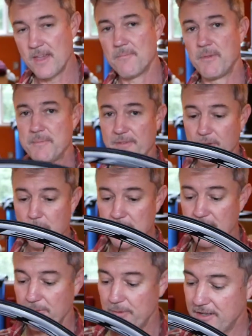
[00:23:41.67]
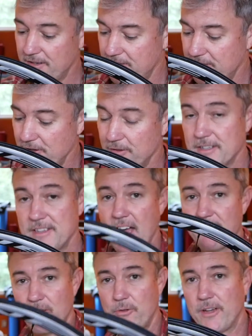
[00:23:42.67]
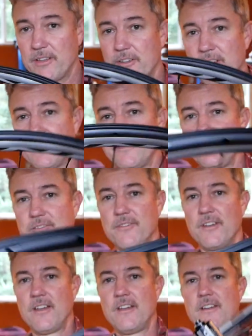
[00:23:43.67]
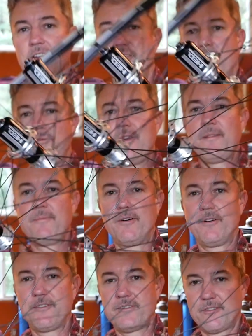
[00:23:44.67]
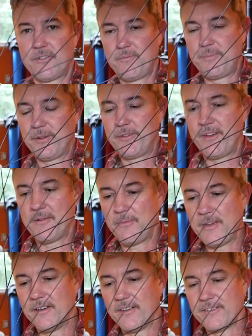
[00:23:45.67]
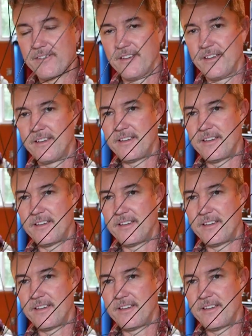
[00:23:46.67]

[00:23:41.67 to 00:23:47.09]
But before we do, let's have a quick look at these rebuilt or built up wheels.